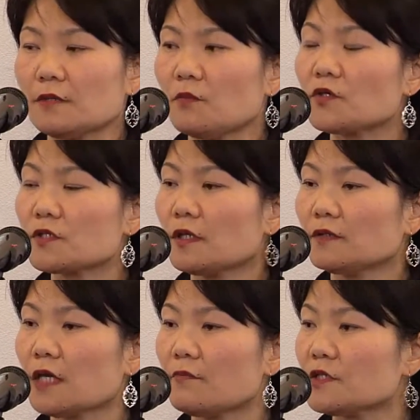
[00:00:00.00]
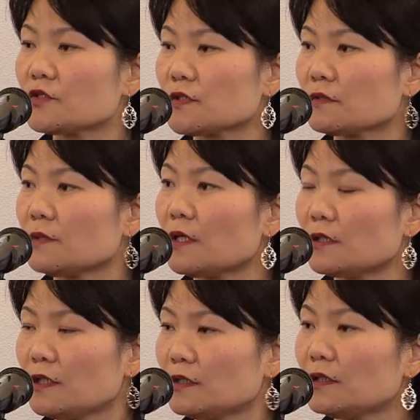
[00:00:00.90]
emotional dimensions of
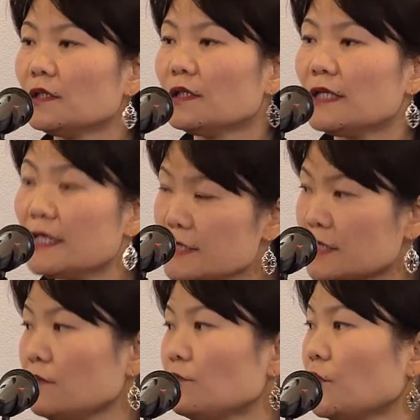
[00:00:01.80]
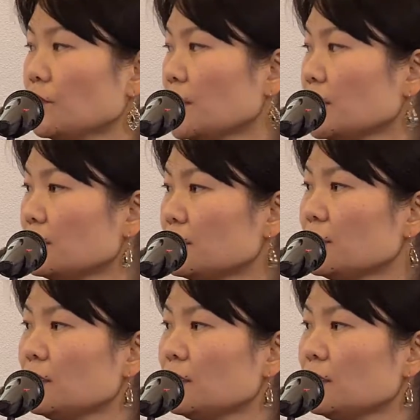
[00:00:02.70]
learning is important,